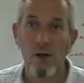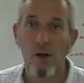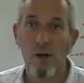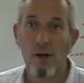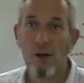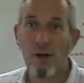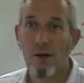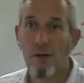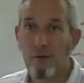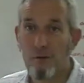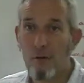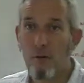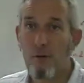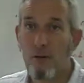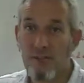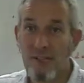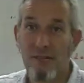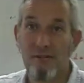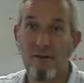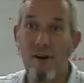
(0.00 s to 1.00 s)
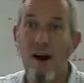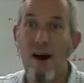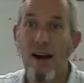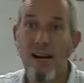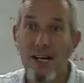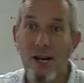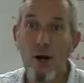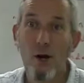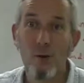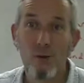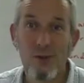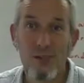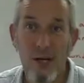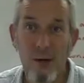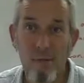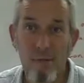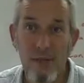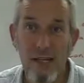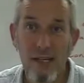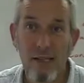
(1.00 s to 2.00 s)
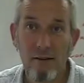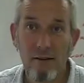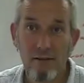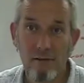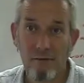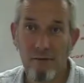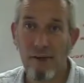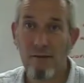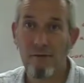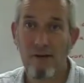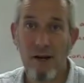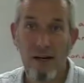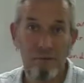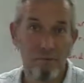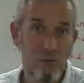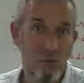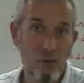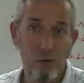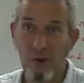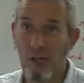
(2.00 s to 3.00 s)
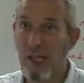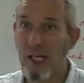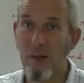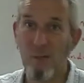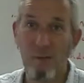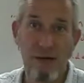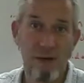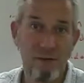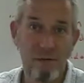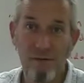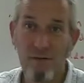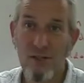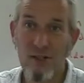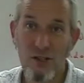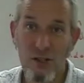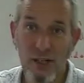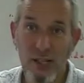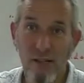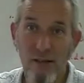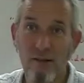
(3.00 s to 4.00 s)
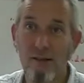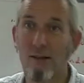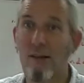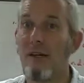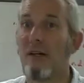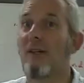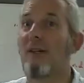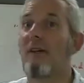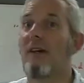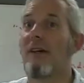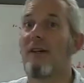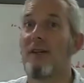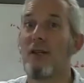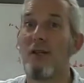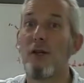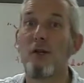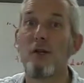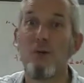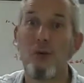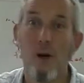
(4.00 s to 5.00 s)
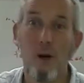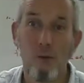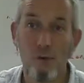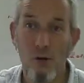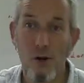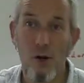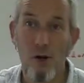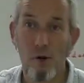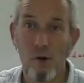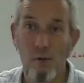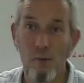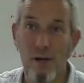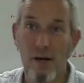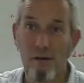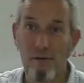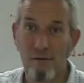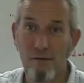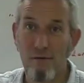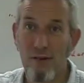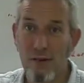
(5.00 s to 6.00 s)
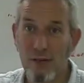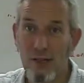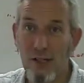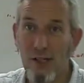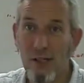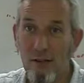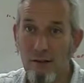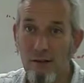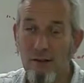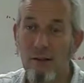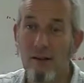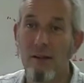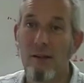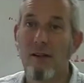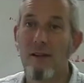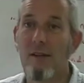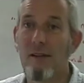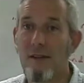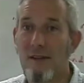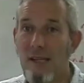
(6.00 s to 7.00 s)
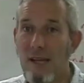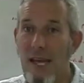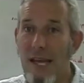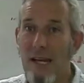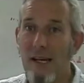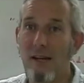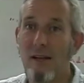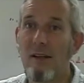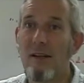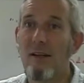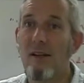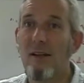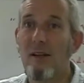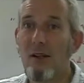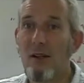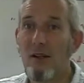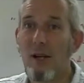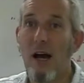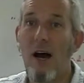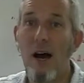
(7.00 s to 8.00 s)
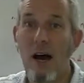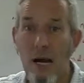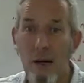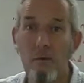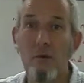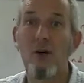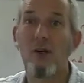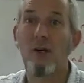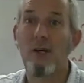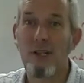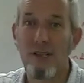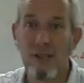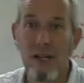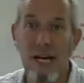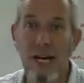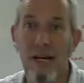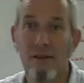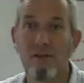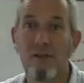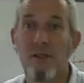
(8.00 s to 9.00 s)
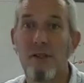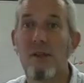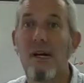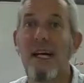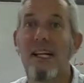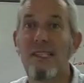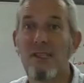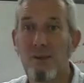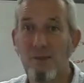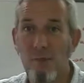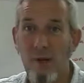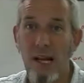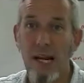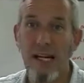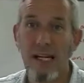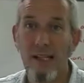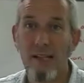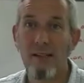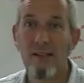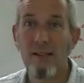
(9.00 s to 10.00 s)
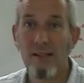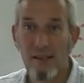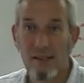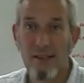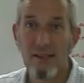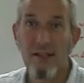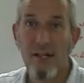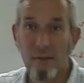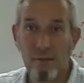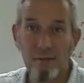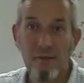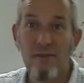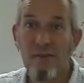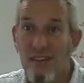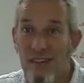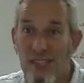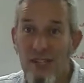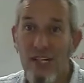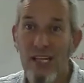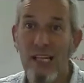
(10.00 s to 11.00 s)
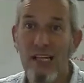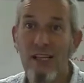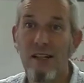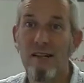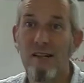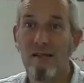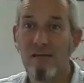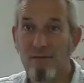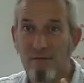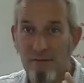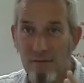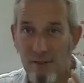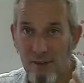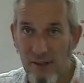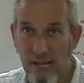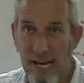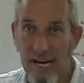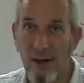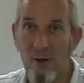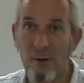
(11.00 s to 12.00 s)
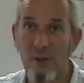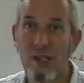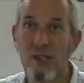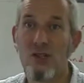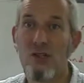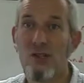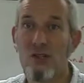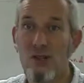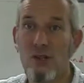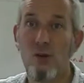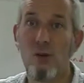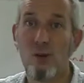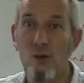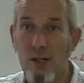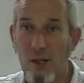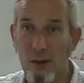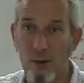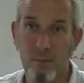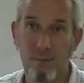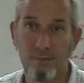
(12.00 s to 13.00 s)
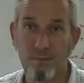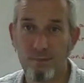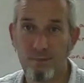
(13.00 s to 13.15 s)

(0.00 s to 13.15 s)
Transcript: Uh, of course, if I know something, if I'm talking about fishing, and you don't know about fishing, then I'm going to have to explain some fishing language to you.